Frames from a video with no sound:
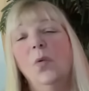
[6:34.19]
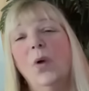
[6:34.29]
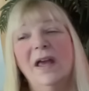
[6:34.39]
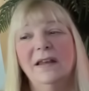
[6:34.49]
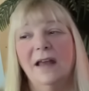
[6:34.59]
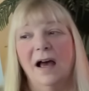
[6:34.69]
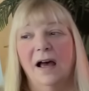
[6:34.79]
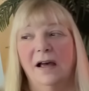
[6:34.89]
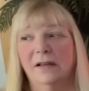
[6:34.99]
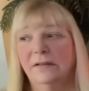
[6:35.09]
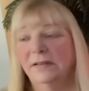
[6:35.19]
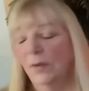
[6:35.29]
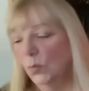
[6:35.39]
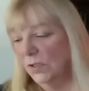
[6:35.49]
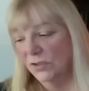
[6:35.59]
when uh,
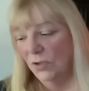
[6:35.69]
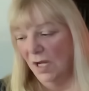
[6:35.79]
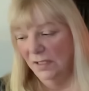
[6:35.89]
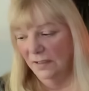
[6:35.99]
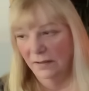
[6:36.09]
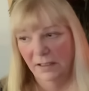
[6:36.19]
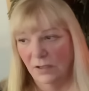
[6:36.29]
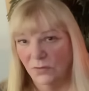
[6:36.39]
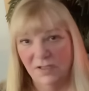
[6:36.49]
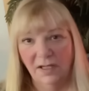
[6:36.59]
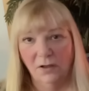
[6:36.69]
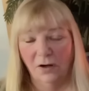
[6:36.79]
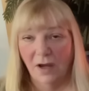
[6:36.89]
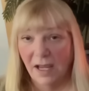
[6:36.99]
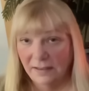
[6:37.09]
someone is trying to you know steal
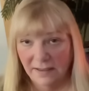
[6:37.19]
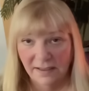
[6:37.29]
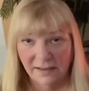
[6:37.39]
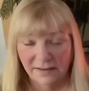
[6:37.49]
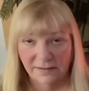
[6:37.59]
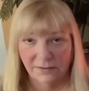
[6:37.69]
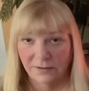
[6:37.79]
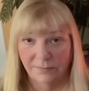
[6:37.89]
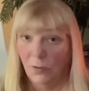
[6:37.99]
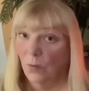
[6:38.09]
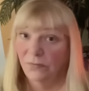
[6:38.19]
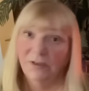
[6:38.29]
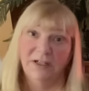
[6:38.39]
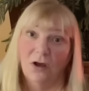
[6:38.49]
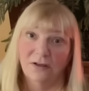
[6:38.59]
our ideas or
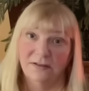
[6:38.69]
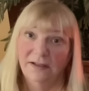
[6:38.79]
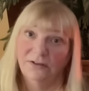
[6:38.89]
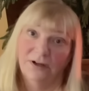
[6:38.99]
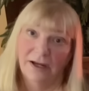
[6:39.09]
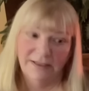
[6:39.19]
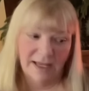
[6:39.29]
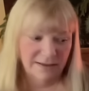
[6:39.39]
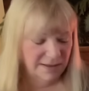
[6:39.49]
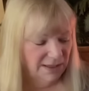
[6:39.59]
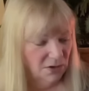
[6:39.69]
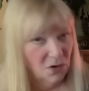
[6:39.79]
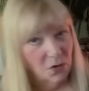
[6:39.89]
hopefully not steal your identity